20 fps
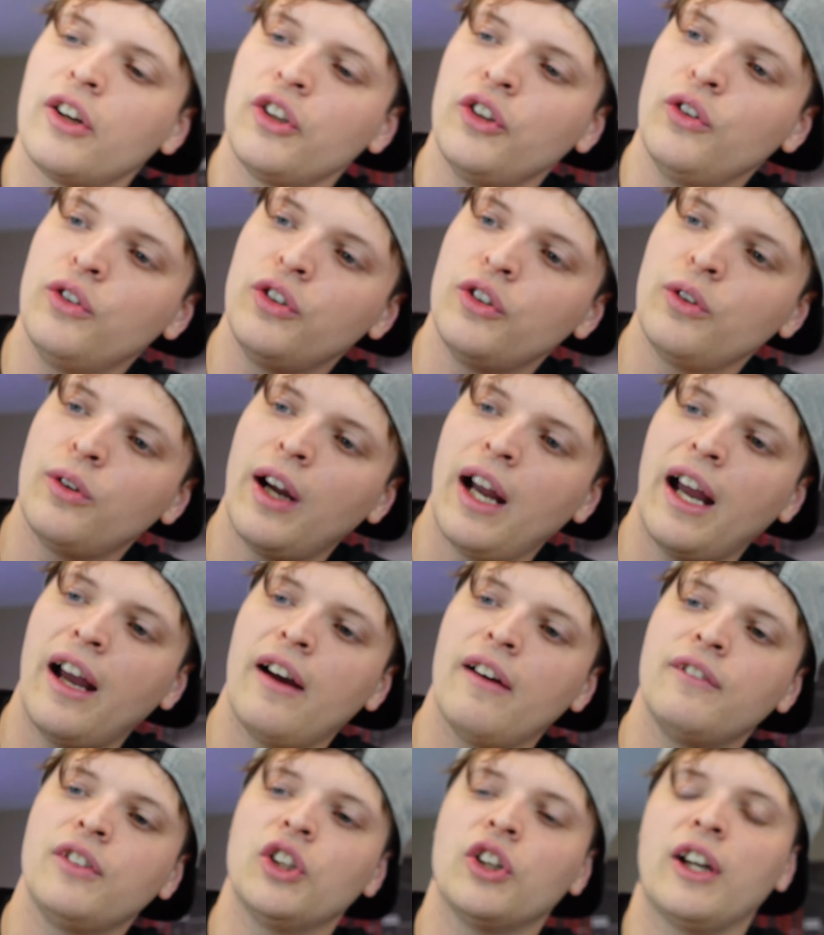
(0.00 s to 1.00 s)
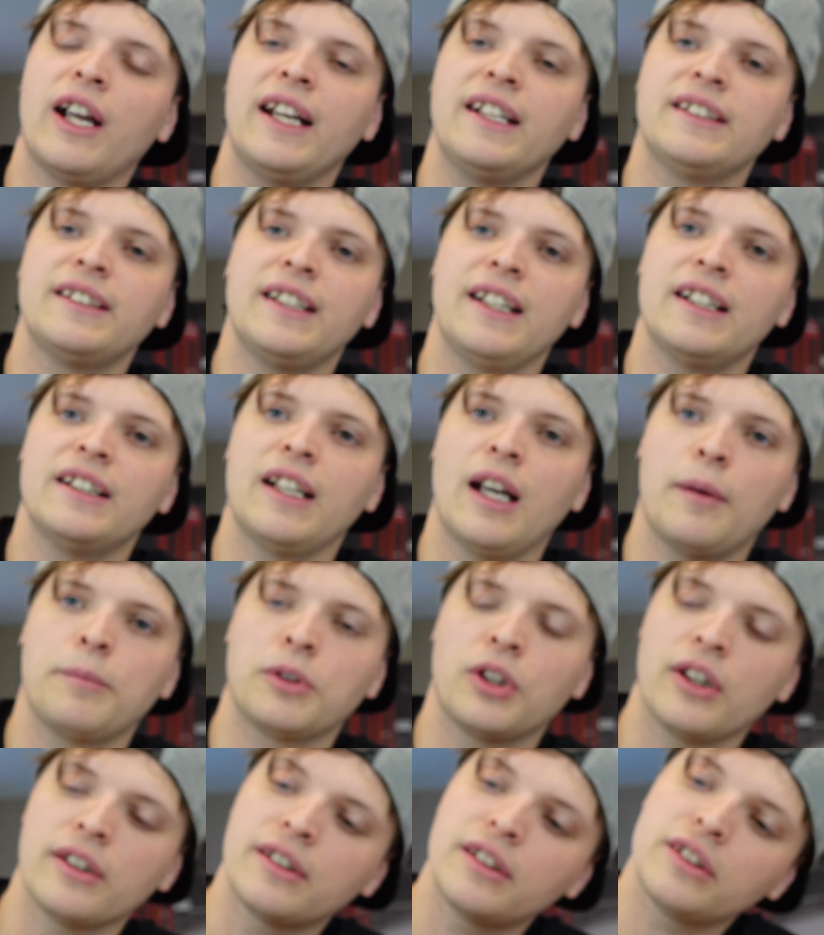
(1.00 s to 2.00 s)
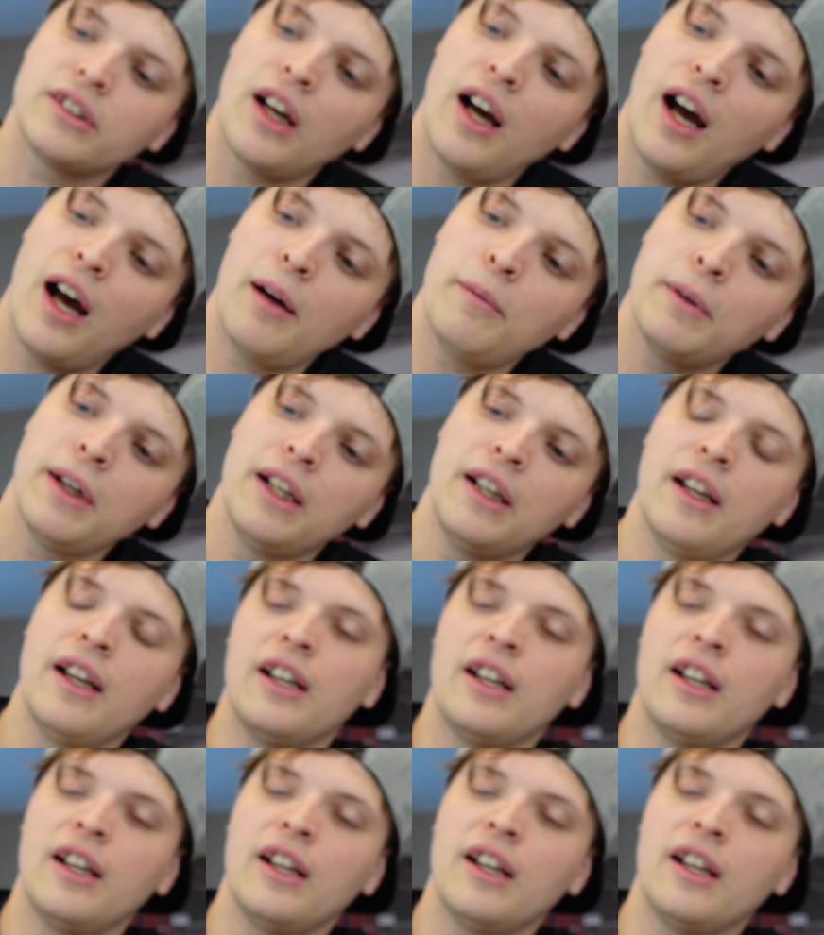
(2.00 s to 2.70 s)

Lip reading: you do have your AC adapter at the top,